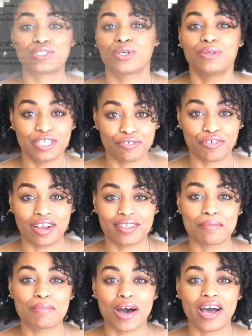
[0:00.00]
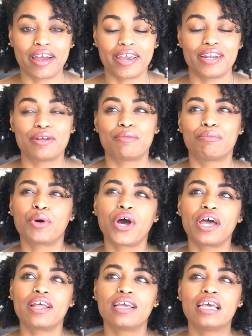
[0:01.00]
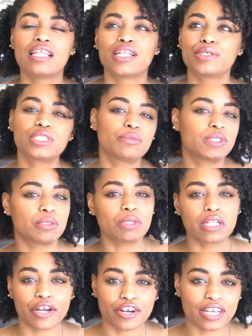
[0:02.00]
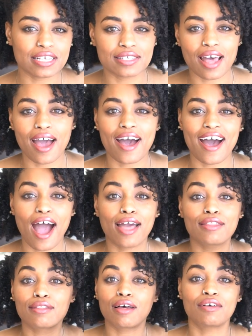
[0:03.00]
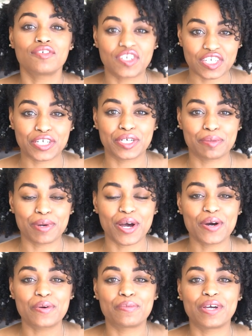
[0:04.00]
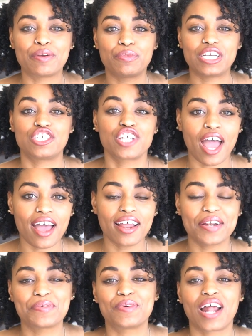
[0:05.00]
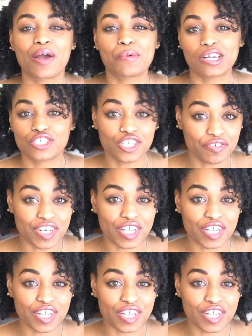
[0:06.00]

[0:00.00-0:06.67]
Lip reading: was so different than mine, but there are some similarities that I love to hear about when we chat and when I watch her